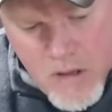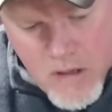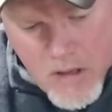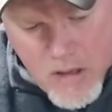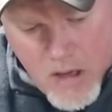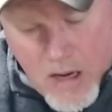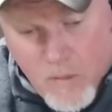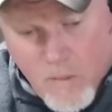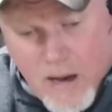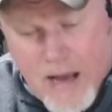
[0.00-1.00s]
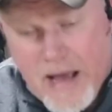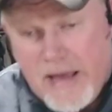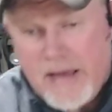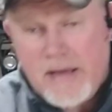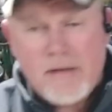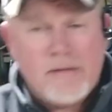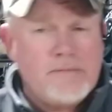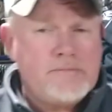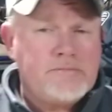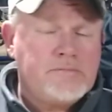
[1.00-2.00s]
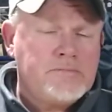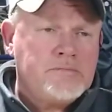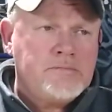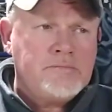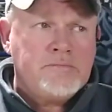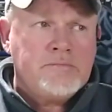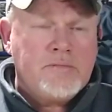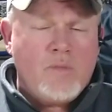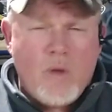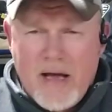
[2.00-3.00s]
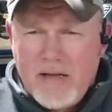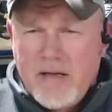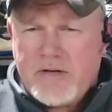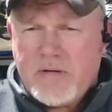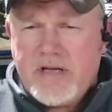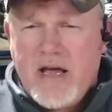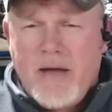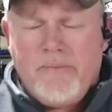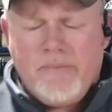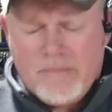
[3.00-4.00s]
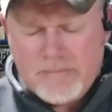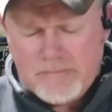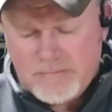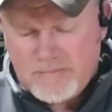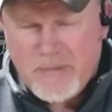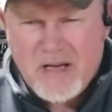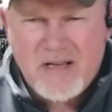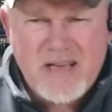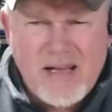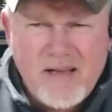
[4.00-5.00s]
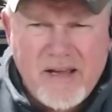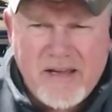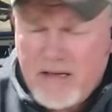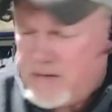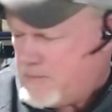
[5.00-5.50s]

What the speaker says: All right, why electric tape? Because I like it.